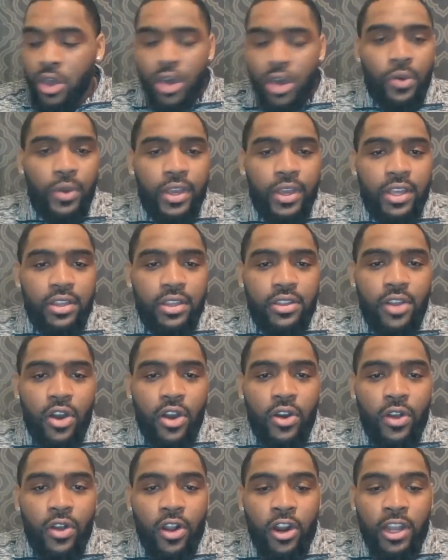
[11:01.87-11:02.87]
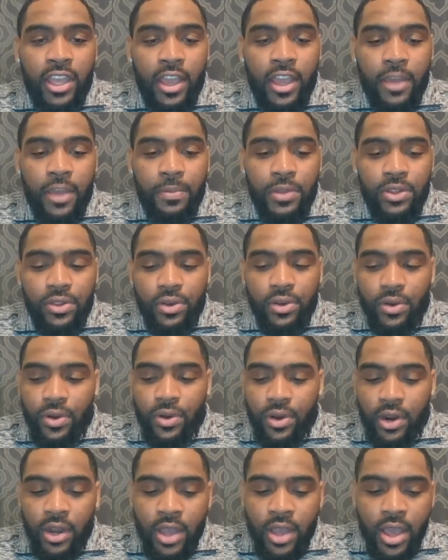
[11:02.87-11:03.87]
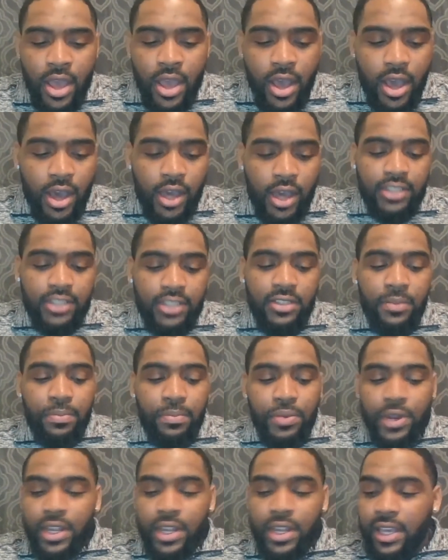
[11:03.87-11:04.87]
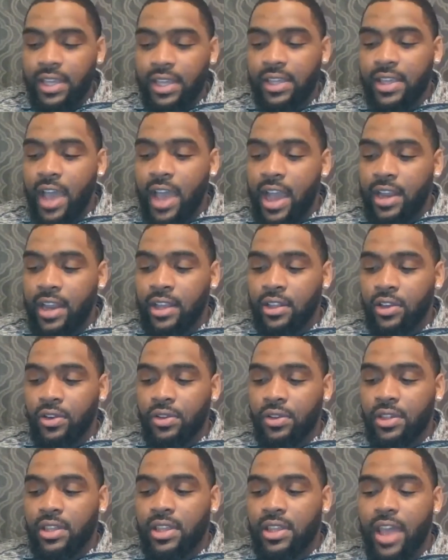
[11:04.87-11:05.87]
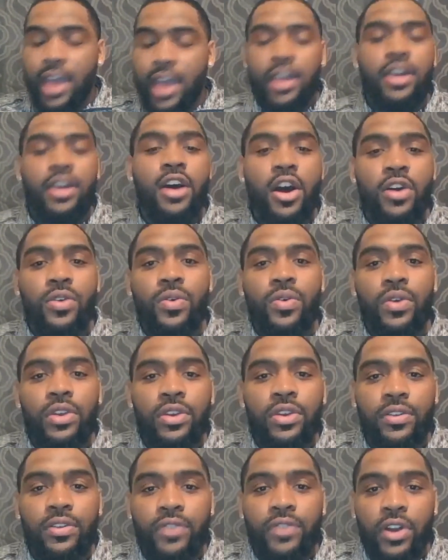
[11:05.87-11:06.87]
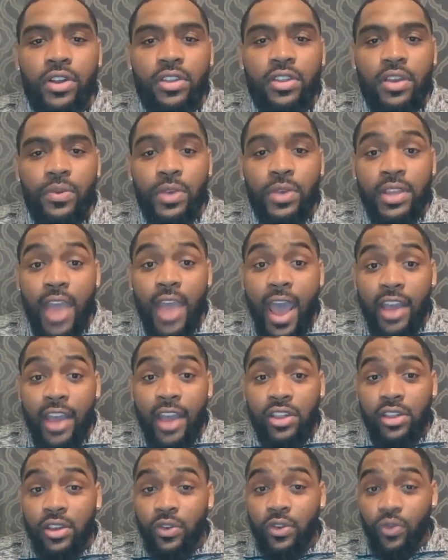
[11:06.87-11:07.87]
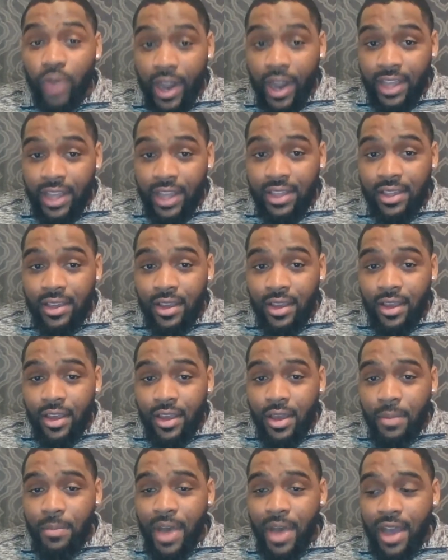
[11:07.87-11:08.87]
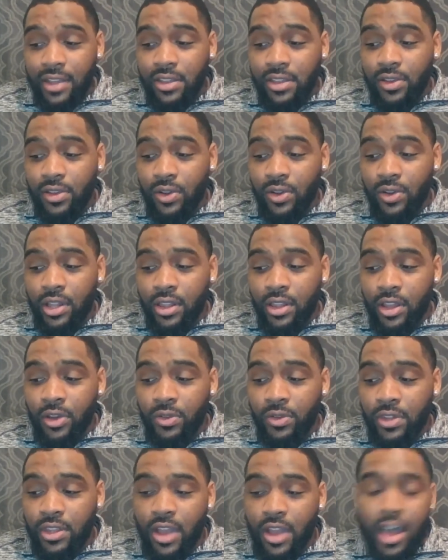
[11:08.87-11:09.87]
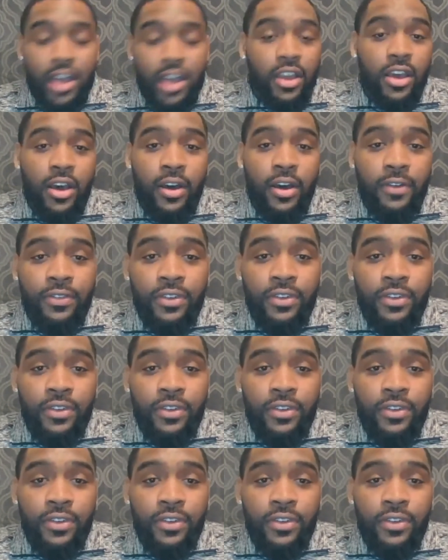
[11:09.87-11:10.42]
we get started on our campus tour. Some pretty exciting news is that Concord University was actually ranked by studentloans.gov